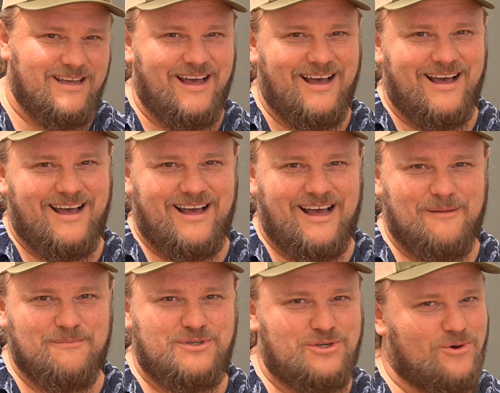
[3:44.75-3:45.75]

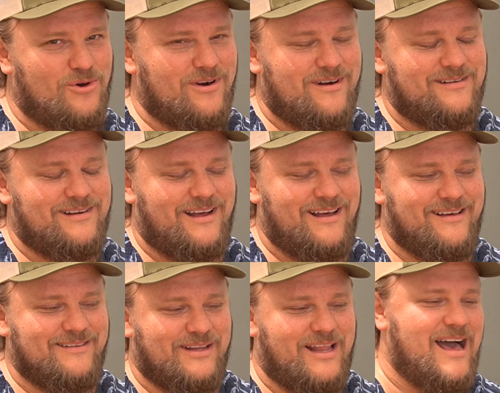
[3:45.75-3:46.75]
I'm sure
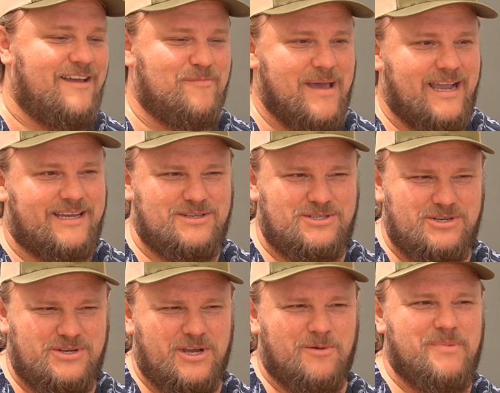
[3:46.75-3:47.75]
live back in the
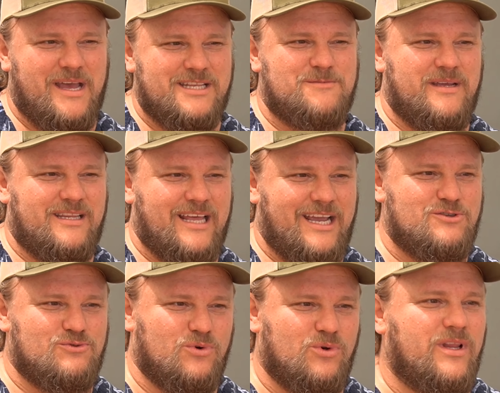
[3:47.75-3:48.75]
studio, Ben's been like
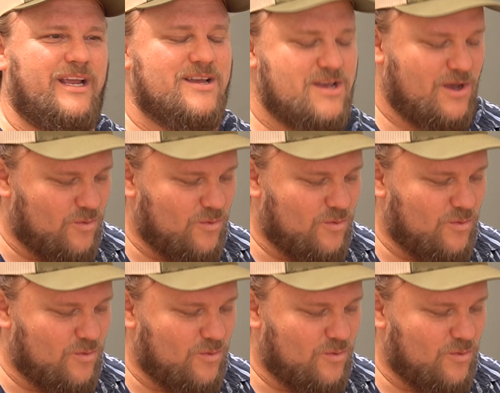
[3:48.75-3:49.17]
drooling,